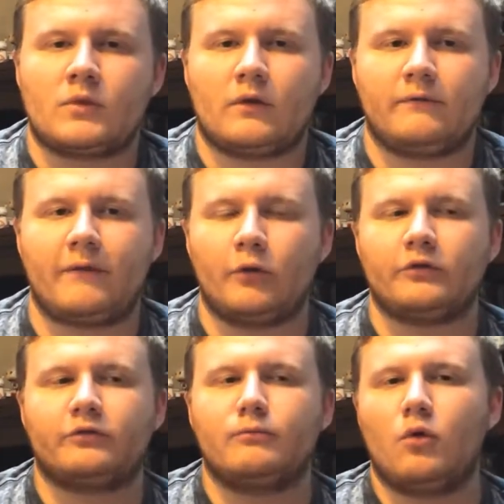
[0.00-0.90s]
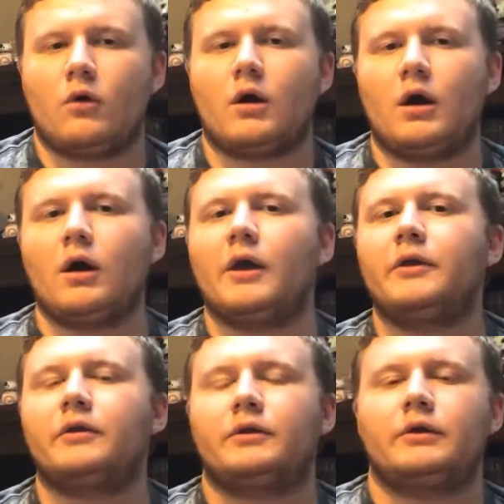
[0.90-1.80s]
focused more on
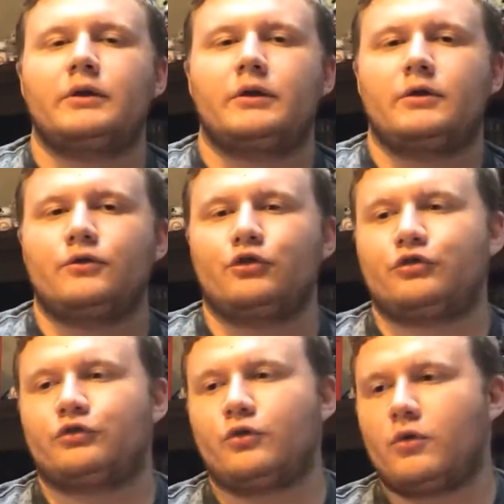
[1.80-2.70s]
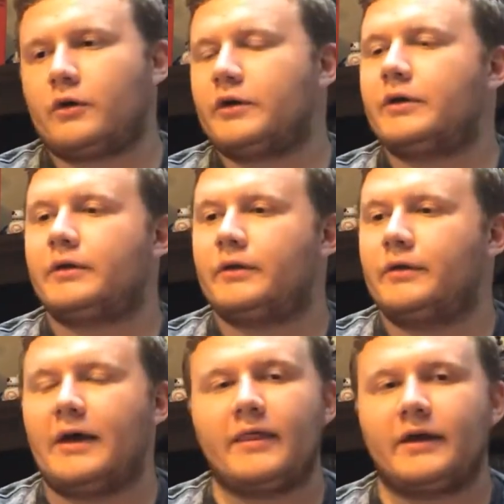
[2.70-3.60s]
the story
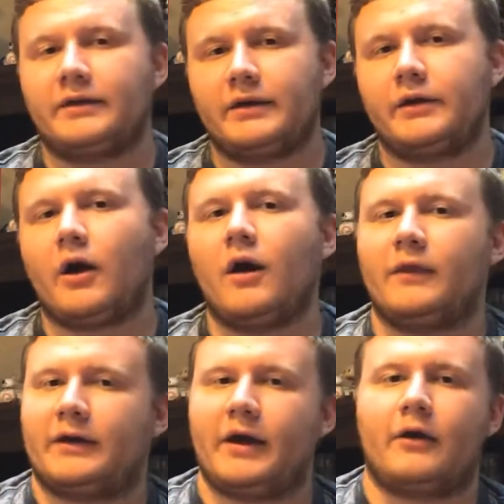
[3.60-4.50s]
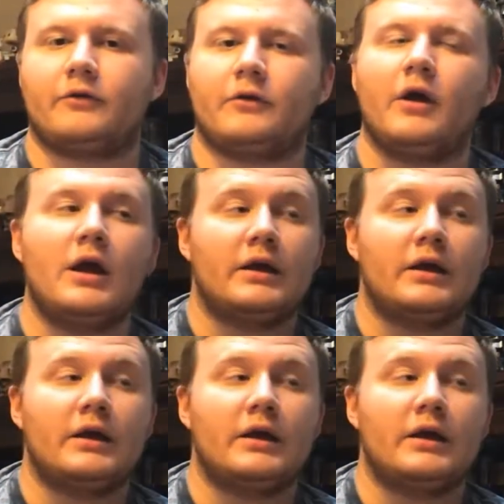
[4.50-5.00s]
than they did on the character.